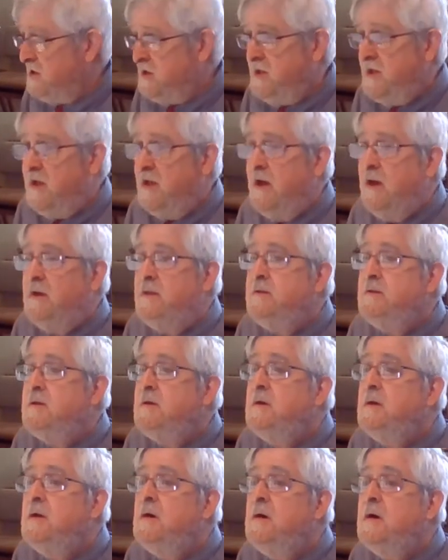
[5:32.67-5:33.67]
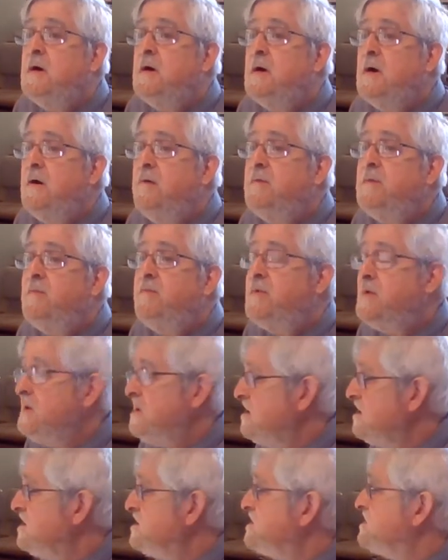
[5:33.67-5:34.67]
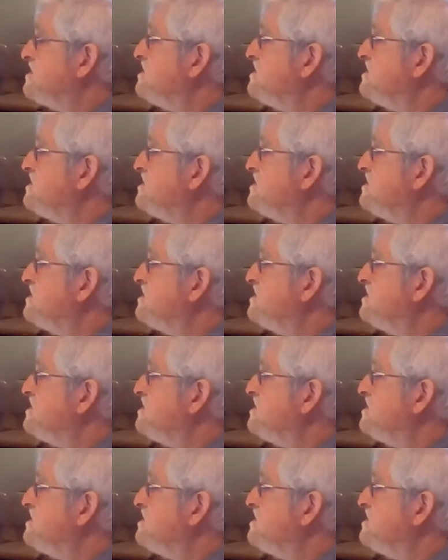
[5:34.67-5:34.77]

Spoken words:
the end of the piece